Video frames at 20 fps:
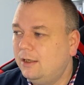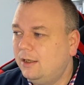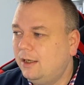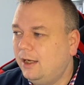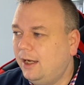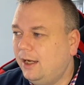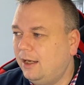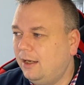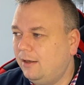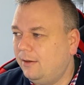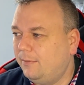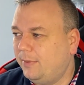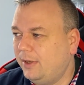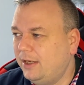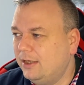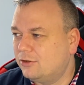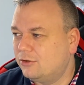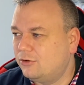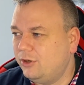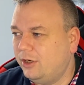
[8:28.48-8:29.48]
It'll
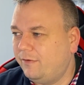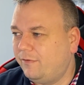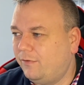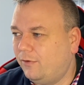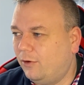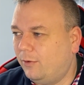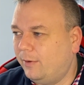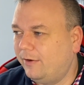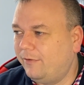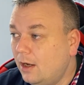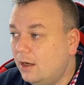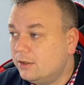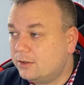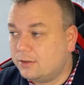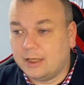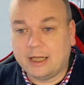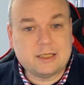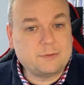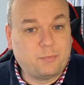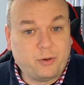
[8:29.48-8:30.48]
be straightforward. So
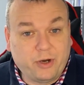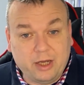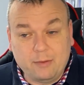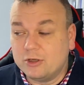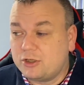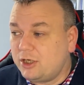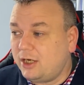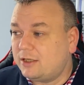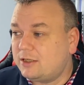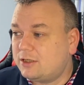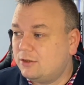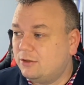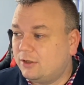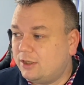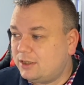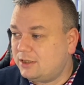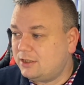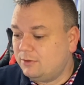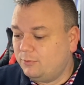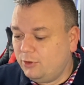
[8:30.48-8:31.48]
that's pretty much it. So
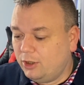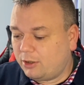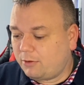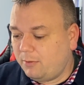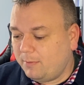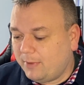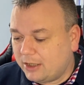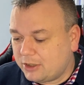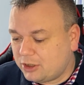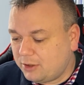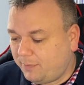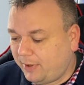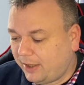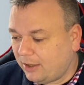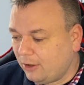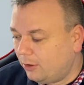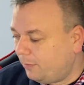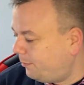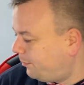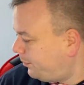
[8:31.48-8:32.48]
this is the work we managed to
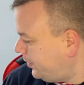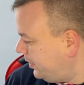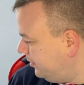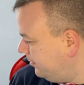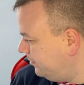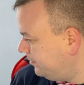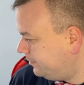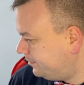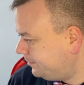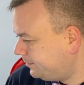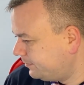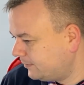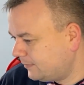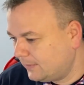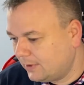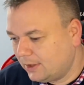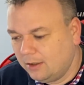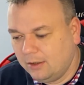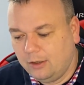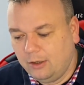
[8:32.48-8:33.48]
pick up.
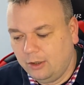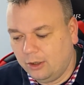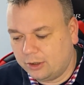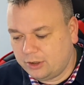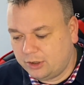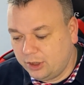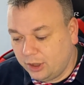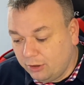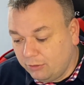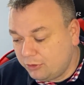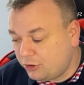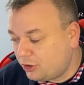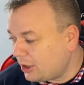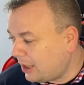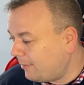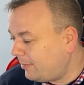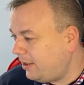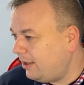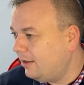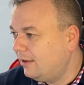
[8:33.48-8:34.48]
Not too
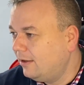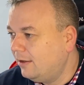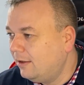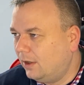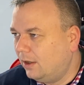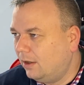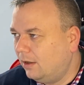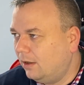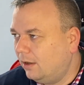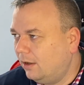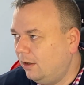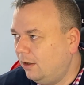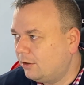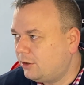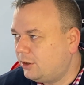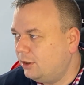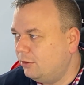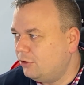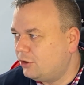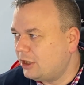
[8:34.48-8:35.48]
shabby.
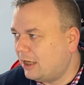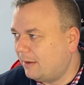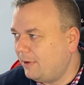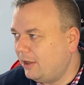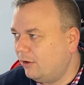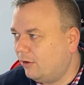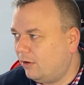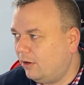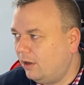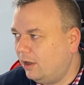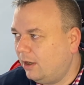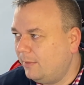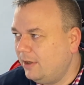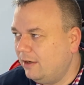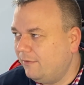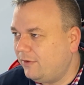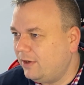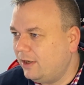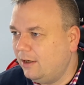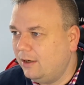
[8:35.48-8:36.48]
Not too shabby at all. I mean,
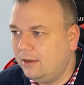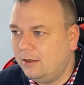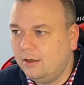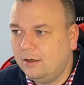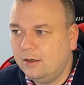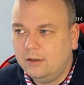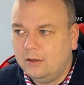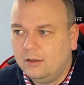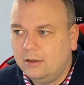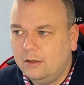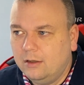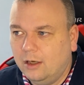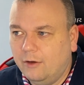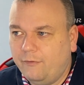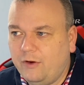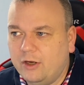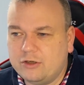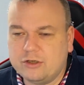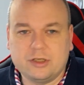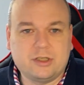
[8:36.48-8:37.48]

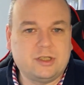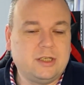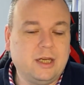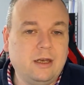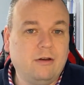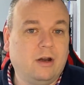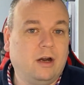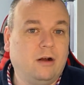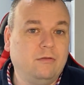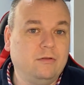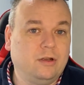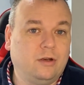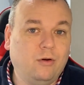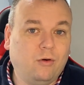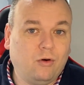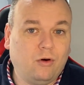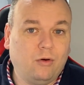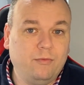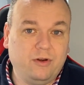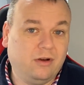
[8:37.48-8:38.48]
if you're just sitting around at
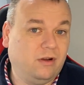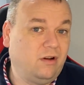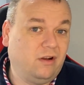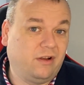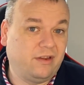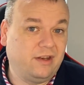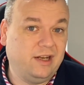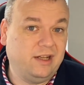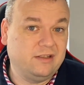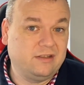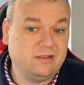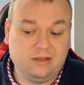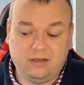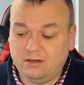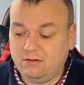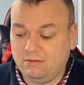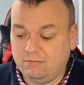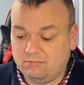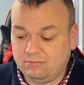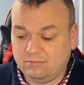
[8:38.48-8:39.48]
home, you've got nothing else to
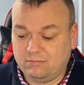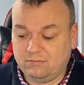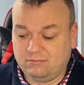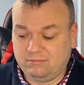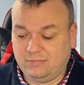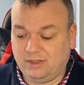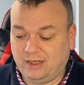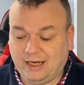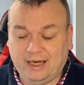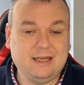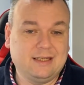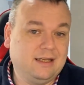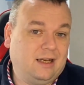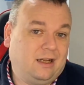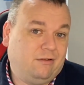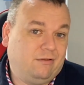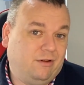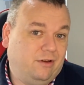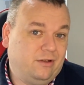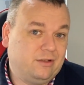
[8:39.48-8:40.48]
do, get yourself
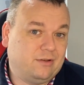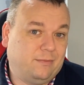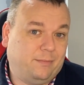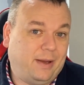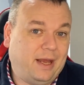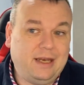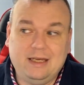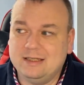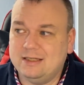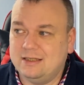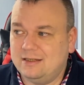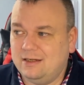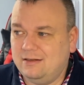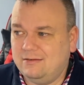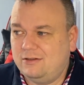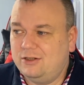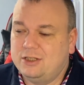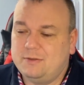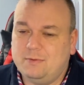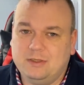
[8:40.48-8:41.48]
out and earn some pennies.
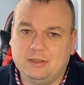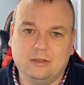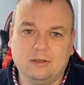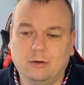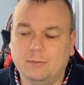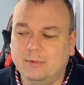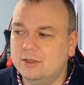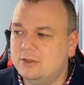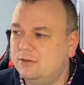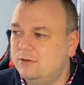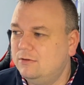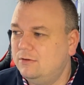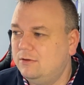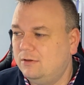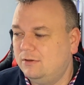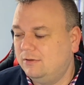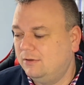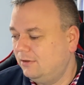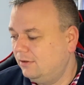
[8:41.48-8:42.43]
Christmas is coming soon.